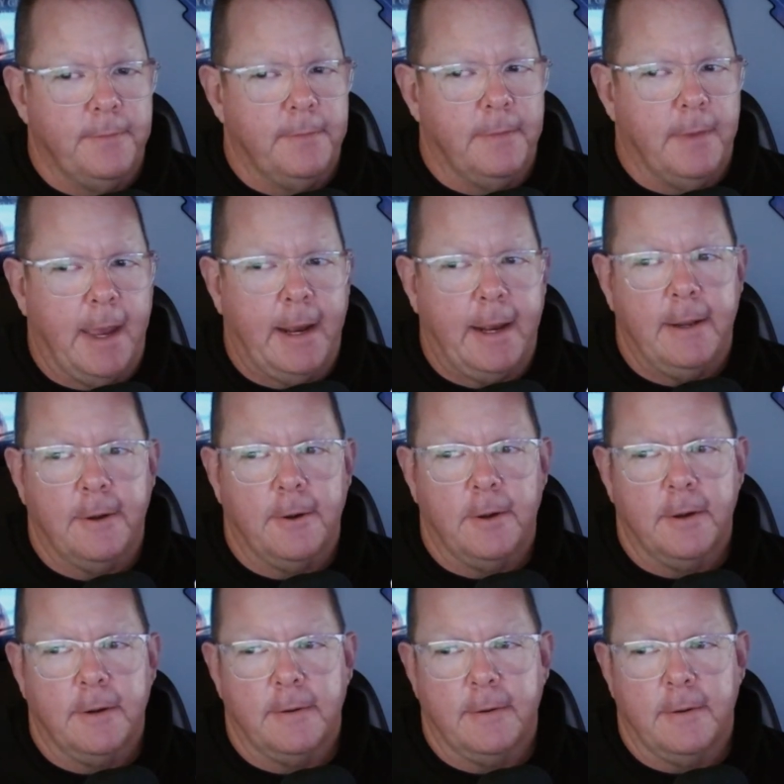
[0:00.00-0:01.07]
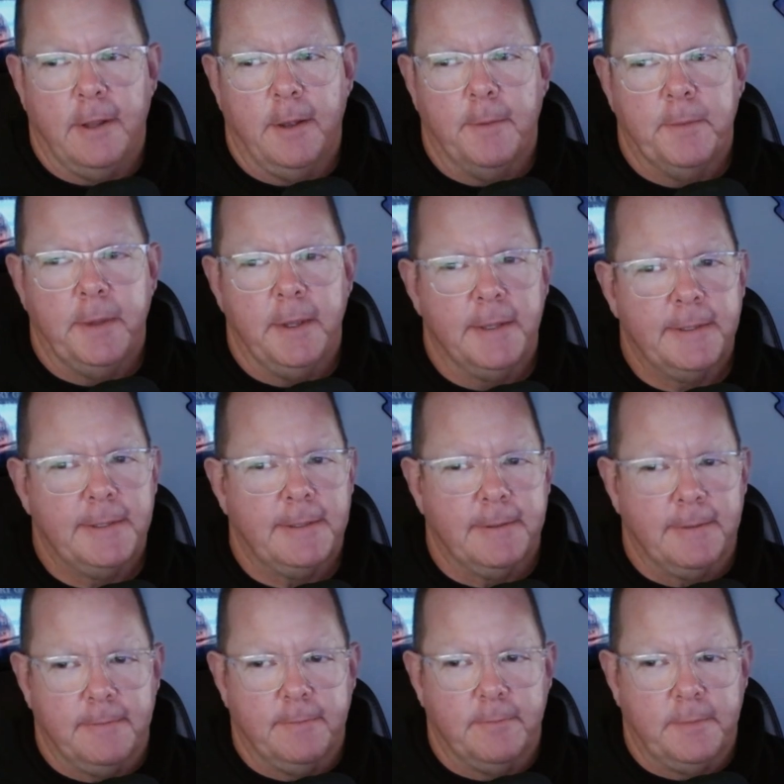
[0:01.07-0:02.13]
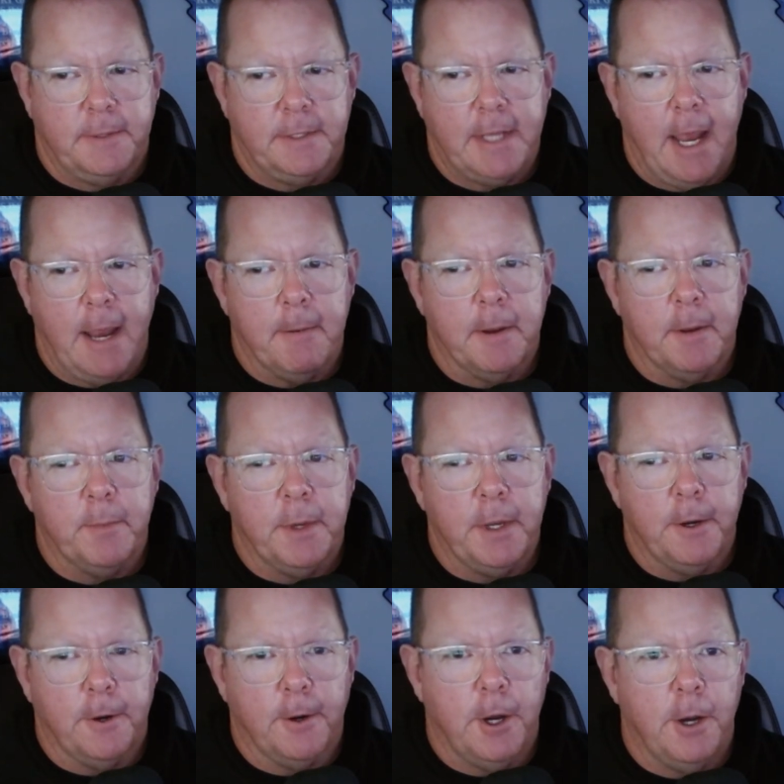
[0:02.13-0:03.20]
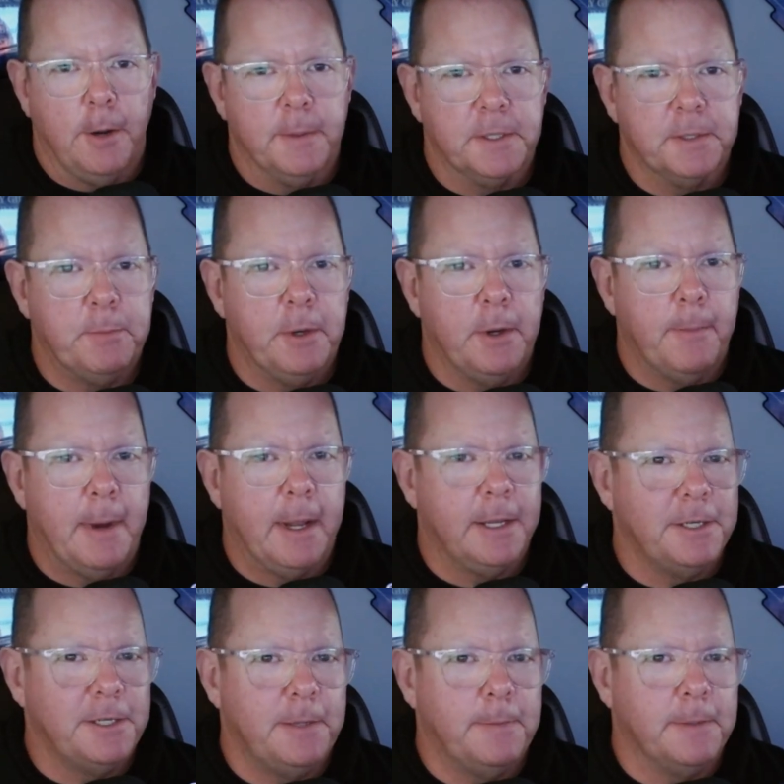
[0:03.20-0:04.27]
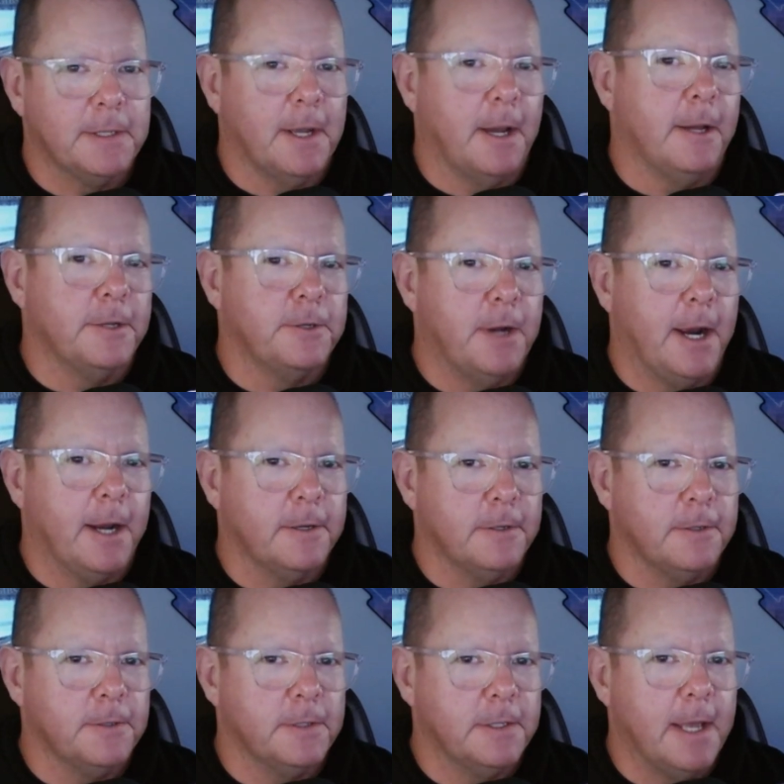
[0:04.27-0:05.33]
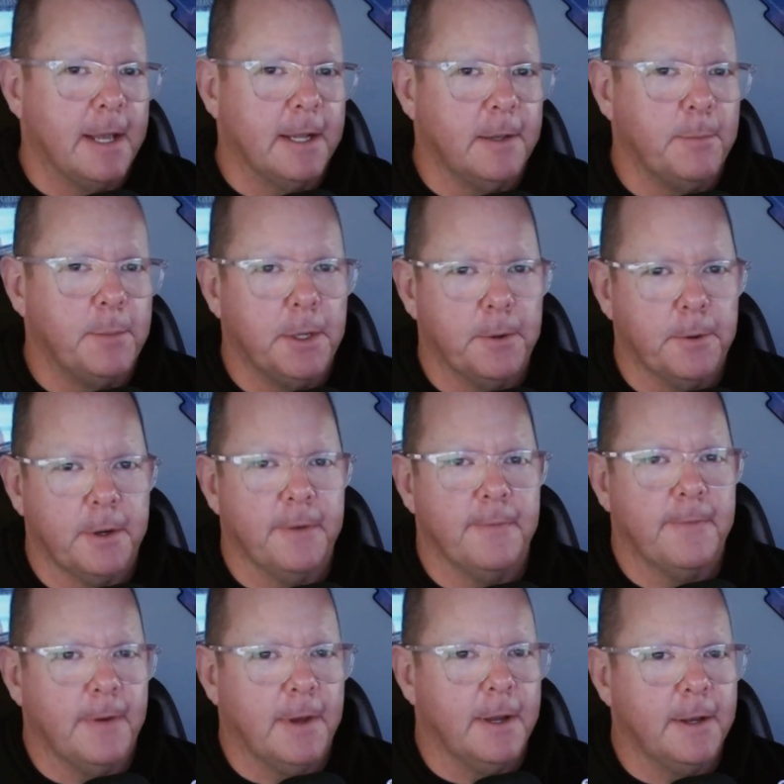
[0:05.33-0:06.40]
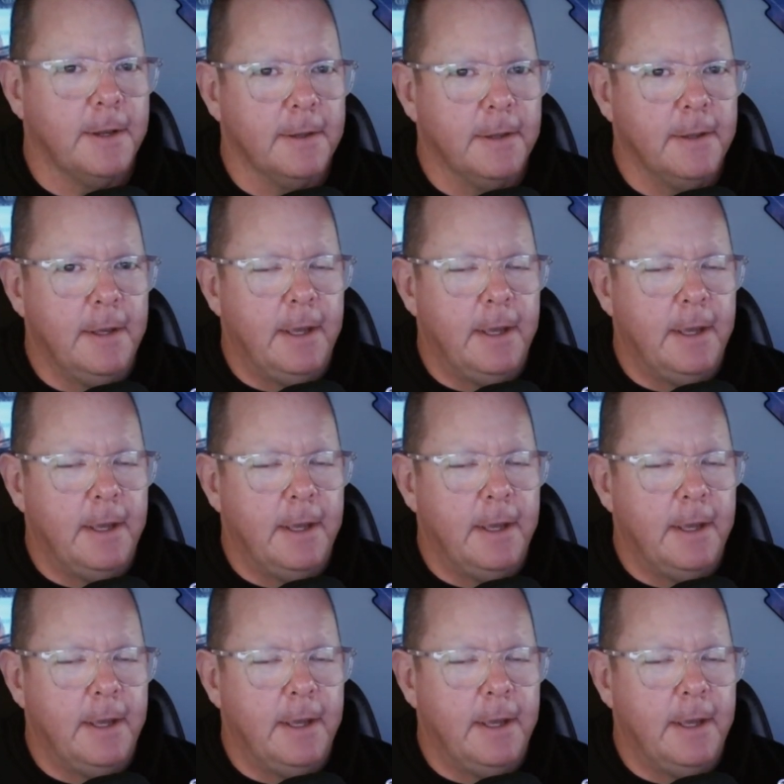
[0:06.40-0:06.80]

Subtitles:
like it or lump this statement, but your home is built by the cheapest contractors that the builder can find.